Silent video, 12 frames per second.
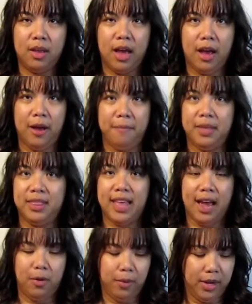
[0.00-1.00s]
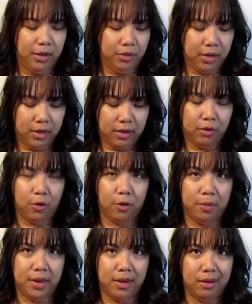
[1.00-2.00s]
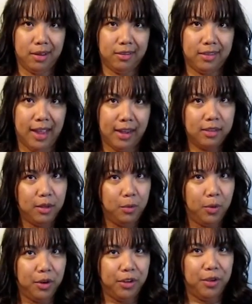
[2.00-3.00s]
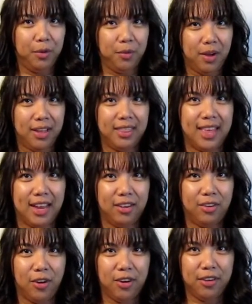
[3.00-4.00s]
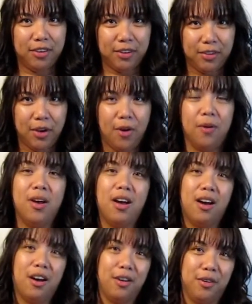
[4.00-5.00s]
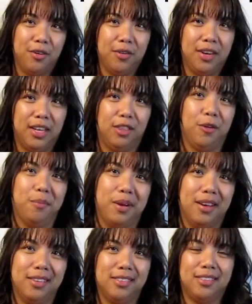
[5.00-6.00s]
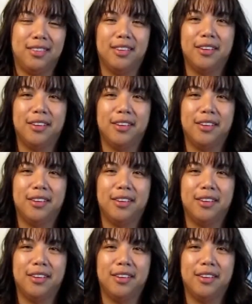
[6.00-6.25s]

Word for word: And that way you can determine exactly where you want that dart to go underneath your bust.